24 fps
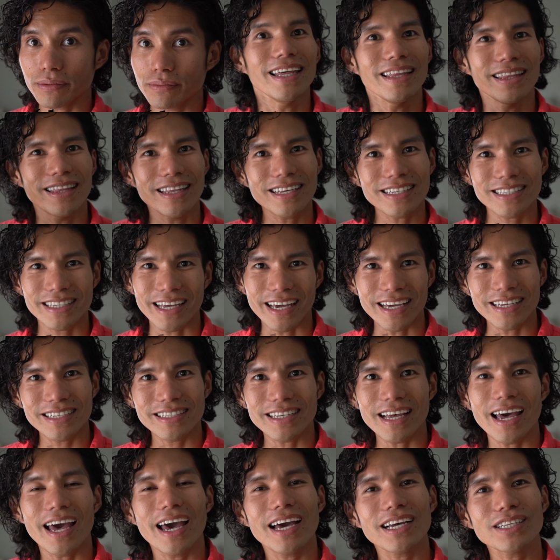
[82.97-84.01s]
In this case,
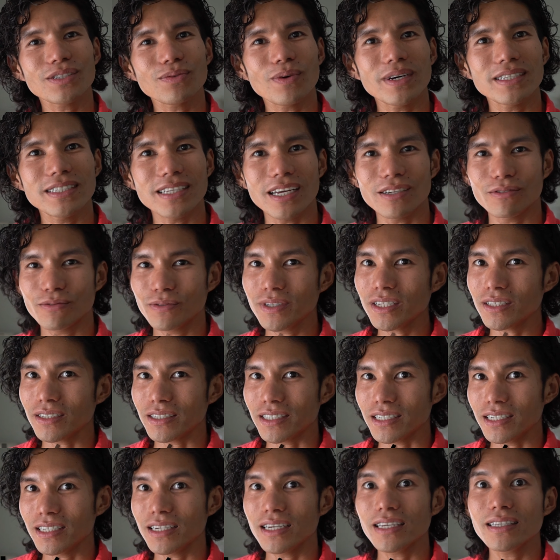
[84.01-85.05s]
XYZ
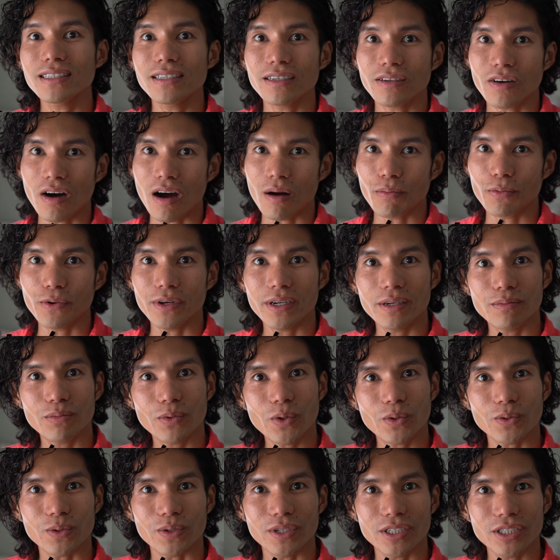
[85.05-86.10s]
Realty is the cooperating
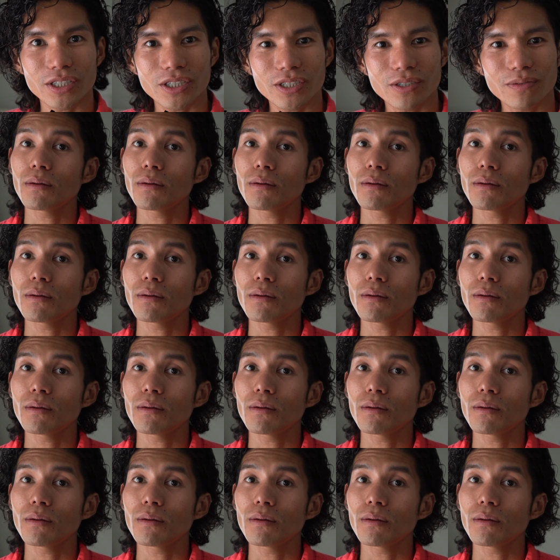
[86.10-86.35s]
brokerage.